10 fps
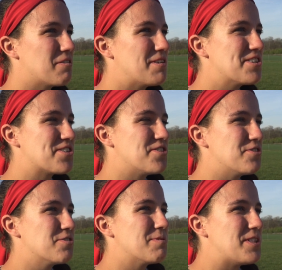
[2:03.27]
We just
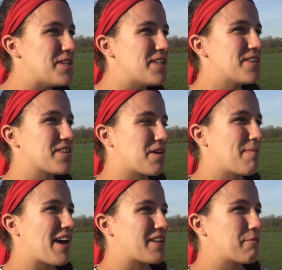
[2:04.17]
knew that we needed to
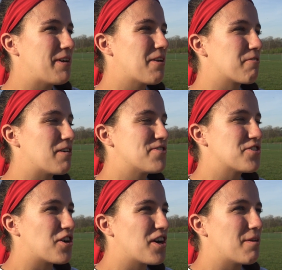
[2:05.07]
come back. Like, we had a rough
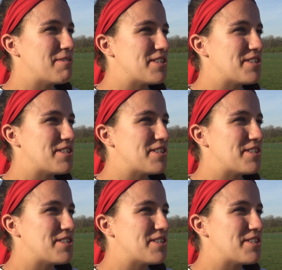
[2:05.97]
start, and we